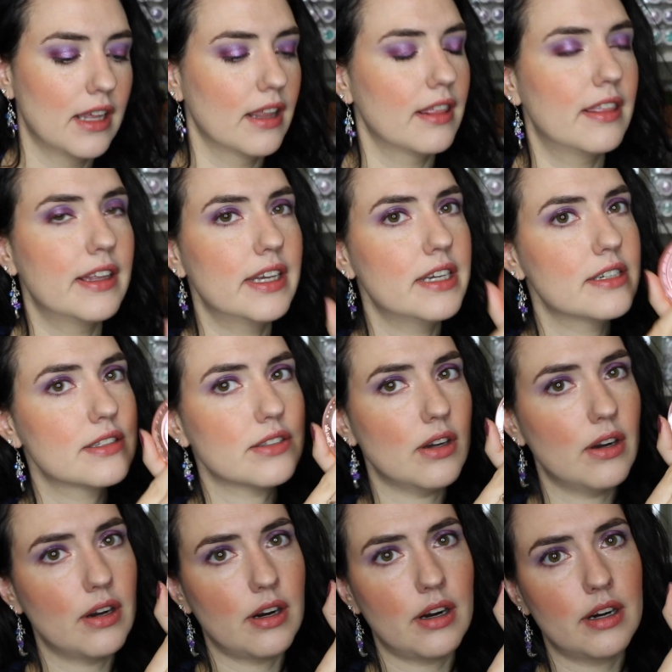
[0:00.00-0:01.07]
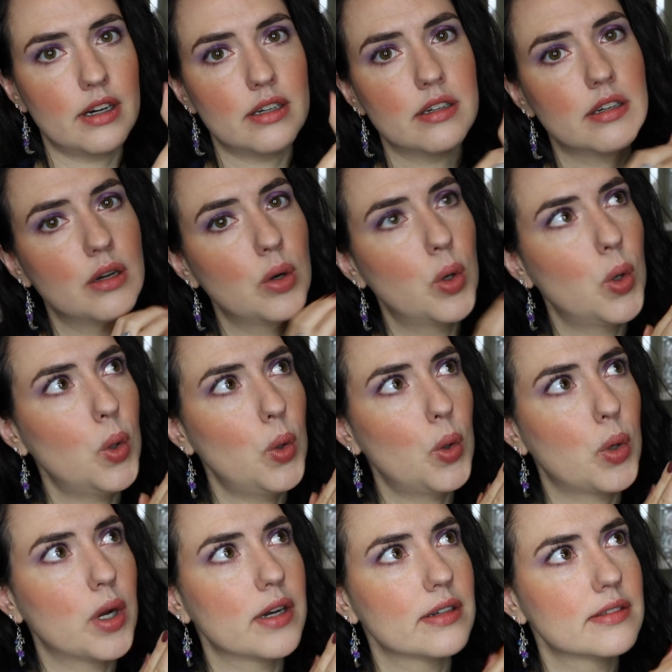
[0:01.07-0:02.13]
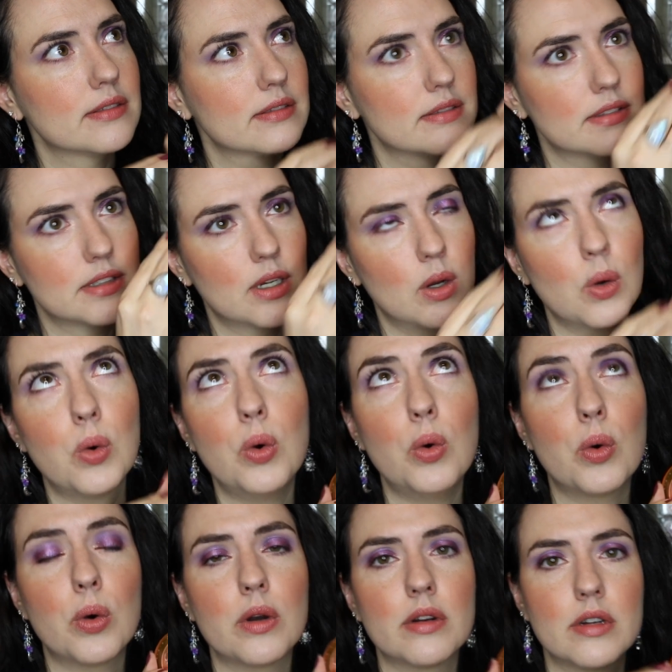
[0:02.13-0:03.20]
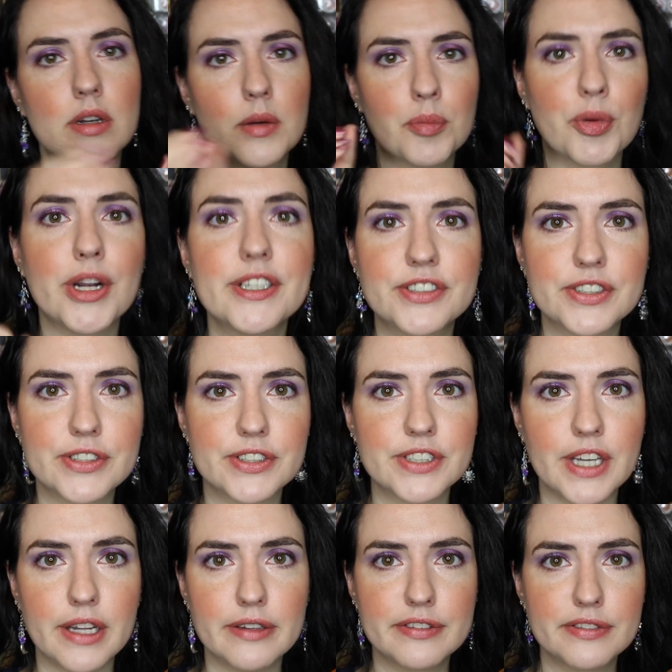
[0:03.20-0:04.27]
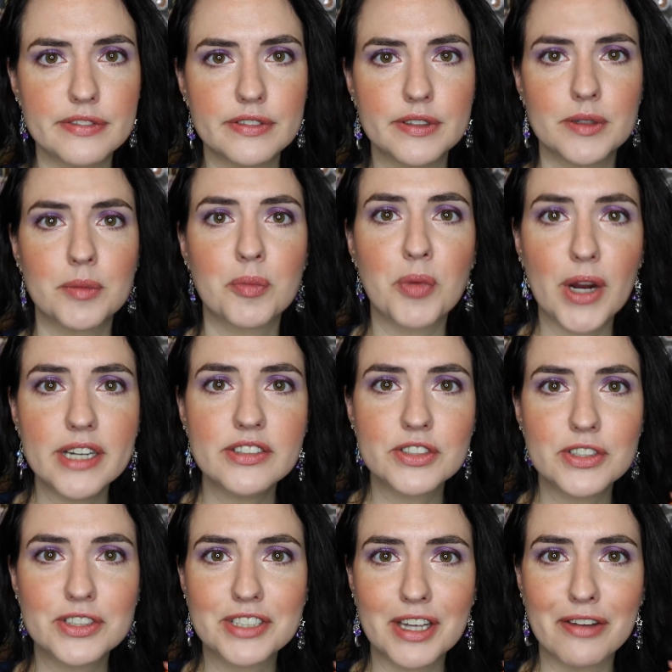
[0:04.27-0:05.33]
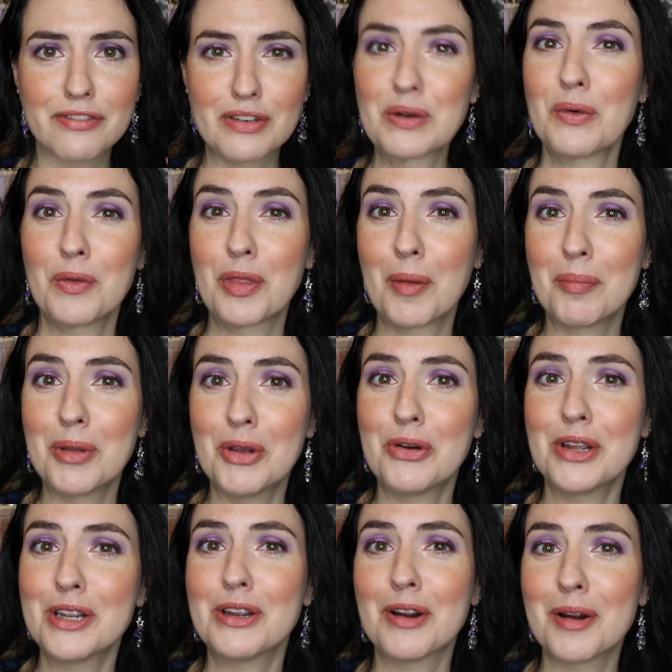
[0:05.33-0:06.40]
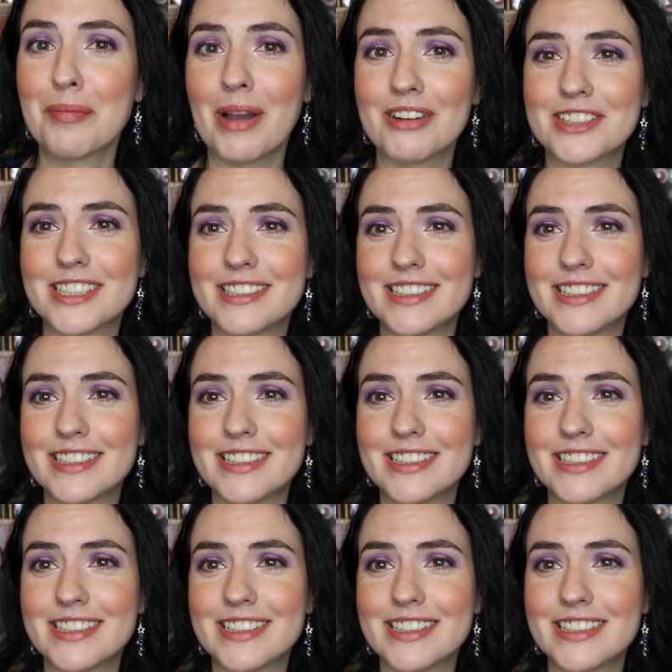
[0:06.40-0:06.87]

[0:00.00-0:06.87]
These are, whew, whew, brace yourself. Brace yourself for the beauty you're about to